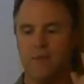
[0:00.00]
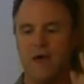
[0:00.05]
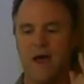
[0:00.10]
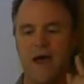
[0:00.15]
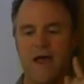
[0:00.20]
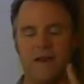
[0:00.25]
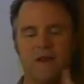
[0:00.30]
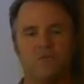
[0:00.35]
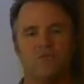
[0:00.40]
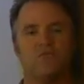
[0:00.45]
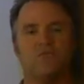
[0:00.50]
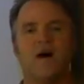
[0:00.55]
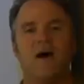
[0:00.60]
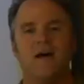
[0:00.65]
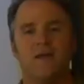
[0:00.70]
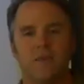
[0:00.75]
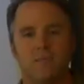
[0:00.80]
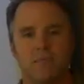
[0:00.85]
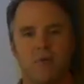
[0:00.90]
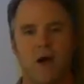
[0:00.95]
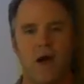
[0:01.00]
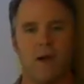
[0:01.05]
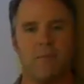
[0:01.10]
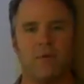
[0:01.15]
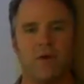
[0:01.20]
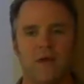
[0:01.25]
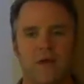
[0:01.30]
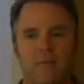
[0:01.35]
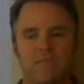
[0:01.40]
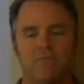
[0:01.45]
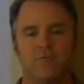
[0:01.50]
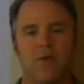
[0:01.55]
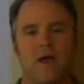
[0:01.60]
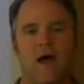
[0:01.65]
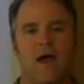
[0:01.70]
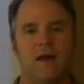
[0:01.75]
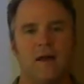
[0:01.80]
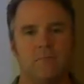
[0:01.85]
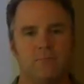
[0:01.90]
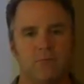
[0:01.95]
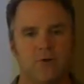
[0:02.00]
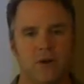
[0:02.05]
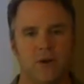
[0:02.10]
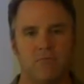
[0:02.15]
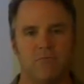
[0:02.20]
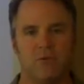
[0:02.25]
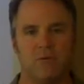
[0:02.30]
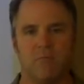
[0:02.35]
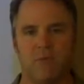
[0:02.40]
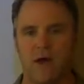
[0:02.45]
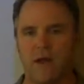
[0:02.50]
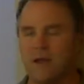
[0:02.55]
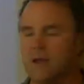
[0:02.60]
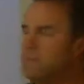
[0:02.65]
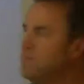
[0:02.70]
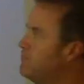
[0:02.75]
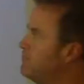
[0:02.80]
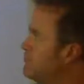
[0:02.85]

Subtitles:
I didn't find the property, I didn't put up the money.